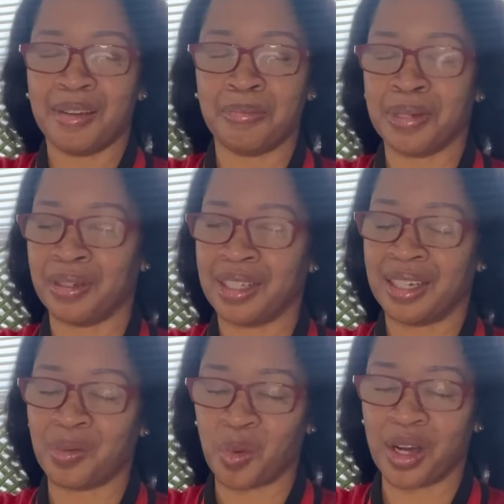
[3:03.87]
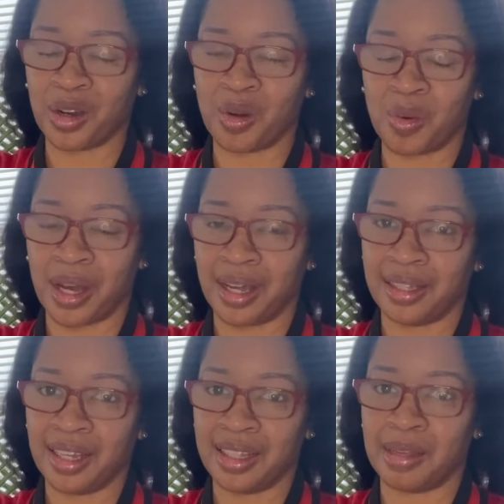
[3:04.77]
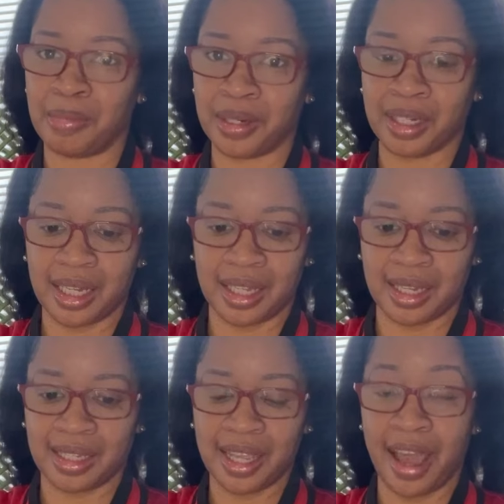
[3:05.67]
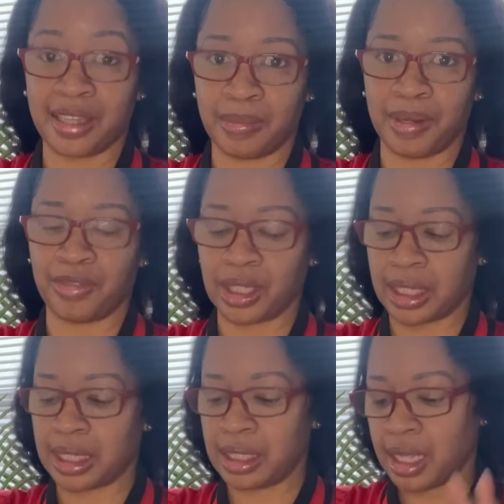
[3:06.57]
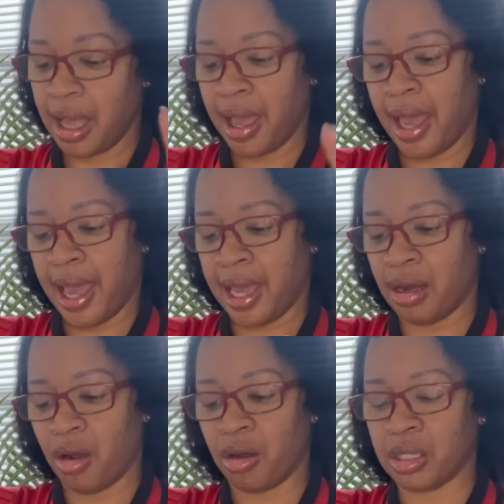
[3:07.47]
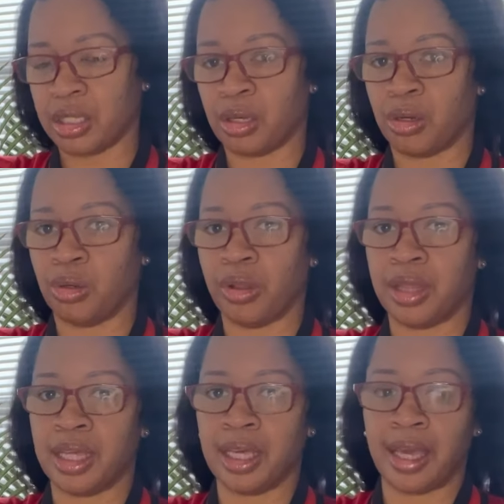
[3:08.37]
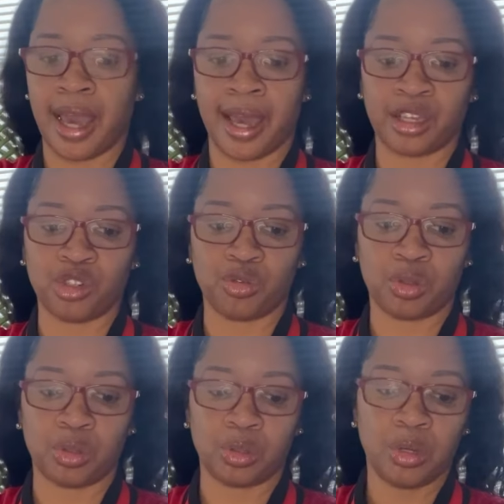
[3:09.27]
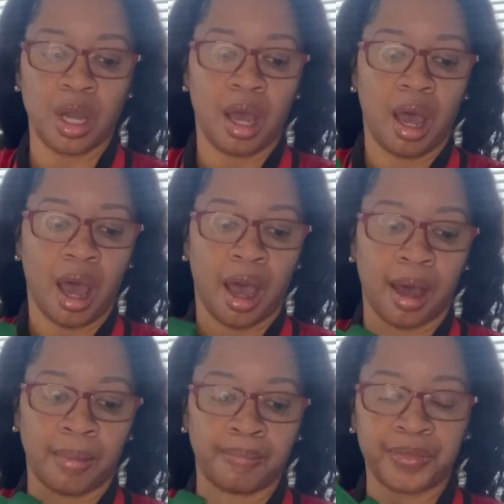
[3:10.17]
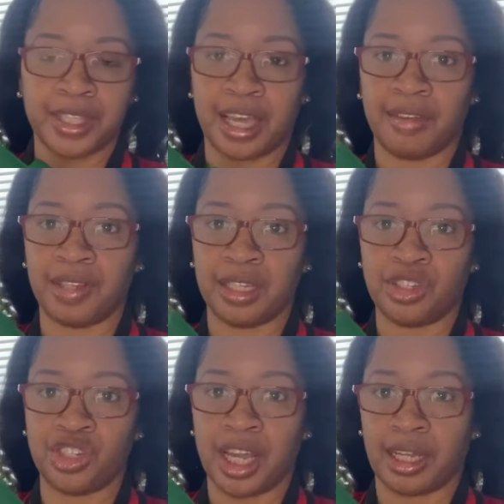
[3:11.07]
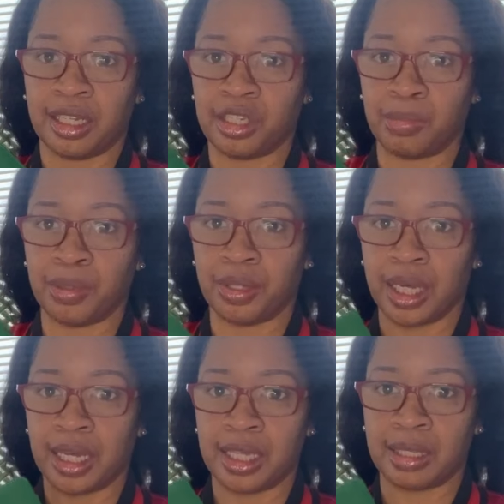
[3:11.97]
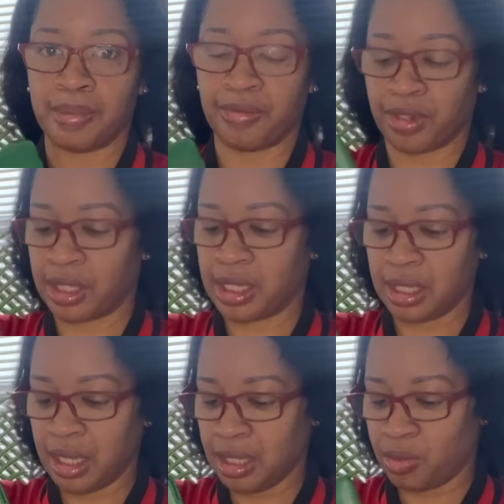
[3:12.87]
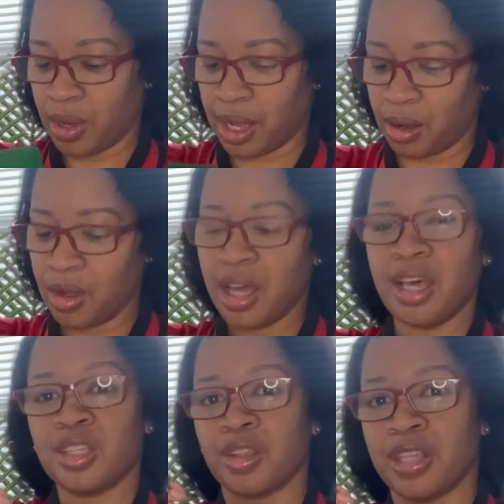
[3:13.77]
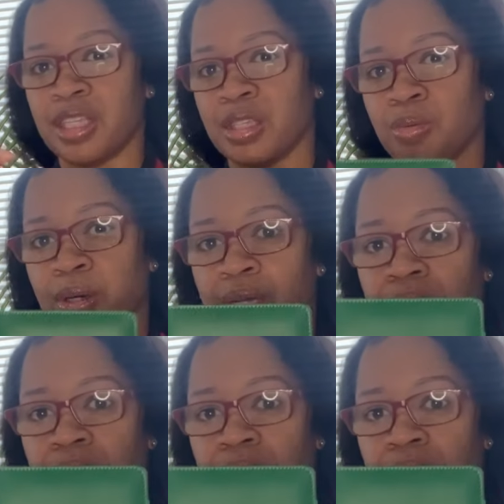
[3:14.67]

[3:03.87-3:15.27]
Building 101, the book has been released, and also the actual savings challenge book has been released as well. So this is what it